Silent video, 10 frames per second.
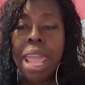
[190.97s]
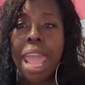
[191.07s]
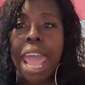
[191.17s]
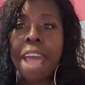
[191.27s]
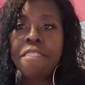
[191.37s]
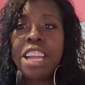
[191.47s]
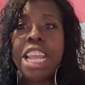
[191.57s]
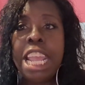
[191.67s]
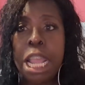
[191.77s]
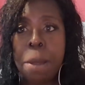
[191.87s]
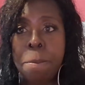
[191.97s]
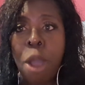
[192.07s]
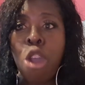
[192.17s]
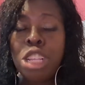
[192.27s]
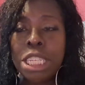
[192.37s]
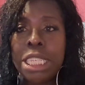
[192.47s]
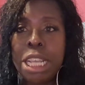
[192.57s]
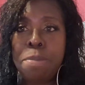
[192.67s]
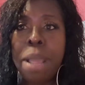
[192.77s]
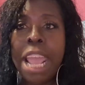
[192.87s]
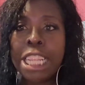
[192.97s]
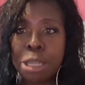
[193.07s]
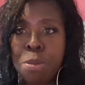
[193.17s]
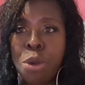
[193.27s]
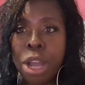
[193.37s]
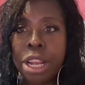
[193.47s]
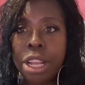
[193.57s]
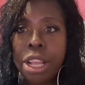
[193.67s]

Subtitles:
have an emergency passport.